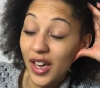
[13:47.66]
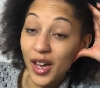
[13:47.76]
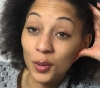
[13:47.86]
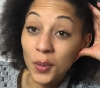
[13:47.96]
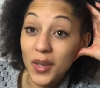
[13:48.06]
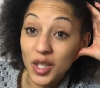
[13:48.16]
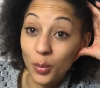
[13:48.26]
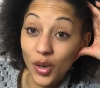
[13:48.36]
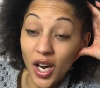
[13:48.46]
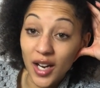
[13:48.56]
I wouldn't be
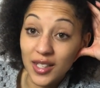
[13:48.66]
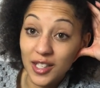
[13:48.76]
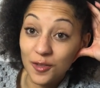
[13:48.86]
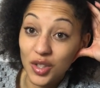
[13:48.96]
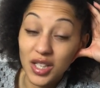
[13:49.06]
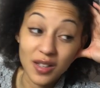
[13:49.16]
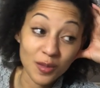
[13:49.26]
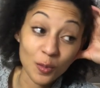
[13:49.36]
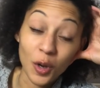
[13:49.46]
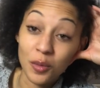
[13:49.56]
surprised if she'll
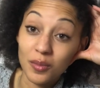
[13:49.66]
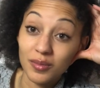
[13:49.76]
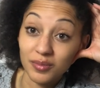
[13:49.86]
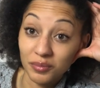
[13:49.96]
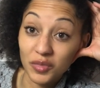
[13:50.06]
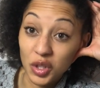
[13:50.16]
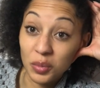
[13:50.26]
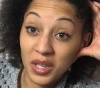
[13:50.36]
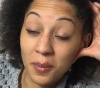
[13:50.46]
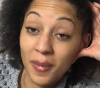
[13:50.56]

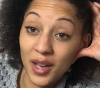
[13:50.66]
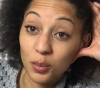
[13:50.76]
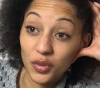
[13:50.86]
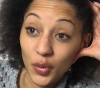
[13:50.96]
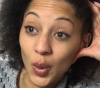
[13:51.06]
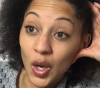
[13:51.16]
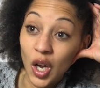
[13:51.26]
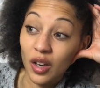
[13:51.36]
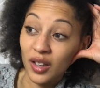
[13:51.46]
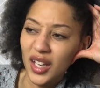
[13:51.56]
be in bed before
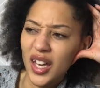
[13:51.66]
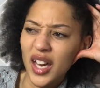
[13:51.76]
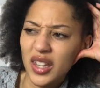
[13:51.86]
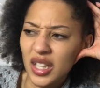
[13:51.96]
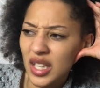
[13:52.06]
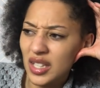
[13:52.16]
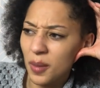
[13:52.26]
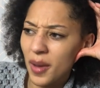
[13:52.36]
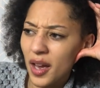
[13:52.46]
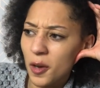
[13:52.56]
long. I think it's
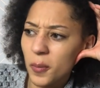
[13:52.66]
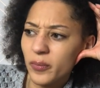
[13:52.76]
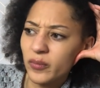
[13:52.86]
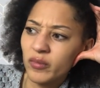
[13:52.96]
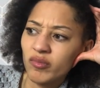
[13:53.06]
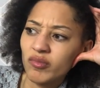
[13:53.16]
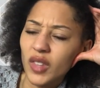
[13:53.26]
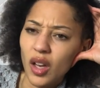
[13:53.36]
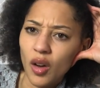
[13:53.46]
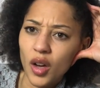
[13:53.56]
about
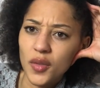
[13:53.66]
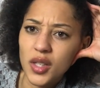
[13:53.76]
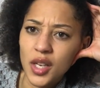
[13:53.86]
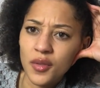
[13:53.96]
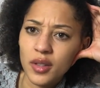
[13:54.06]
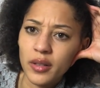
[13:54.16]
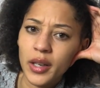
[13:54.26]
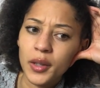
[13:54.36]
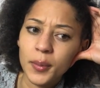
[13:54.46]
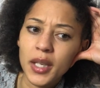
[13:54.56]
7:30
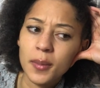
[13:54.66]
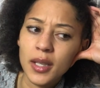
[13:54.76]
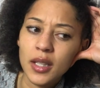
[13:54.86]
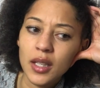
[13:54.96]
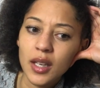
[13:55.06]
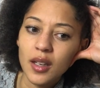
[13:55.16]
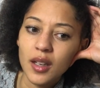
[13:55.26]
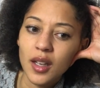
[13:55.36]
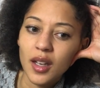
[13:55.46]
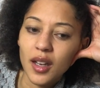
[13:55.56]
now maybe.
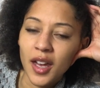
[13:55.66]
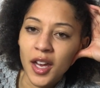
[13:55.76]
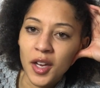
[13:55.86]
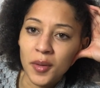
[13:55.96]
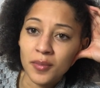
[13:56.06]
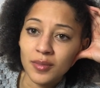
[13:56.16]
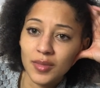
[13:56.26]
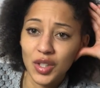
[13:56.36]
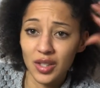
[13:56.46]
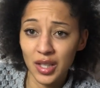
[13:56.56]

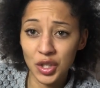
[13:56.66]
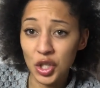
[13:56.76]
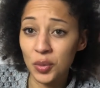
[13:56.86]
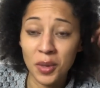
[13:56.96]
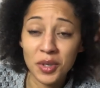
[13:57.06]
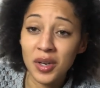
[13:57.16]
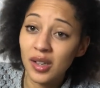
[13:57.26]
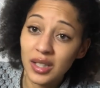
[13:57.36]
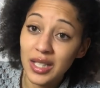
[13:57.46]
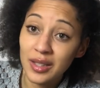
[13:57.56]
She said that she won't be doing
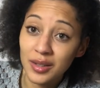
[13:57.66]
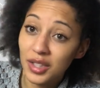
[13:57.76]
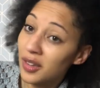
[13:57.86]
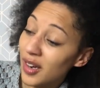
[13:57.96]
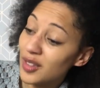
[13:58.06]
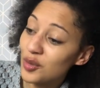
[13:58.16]
any knitting tonight.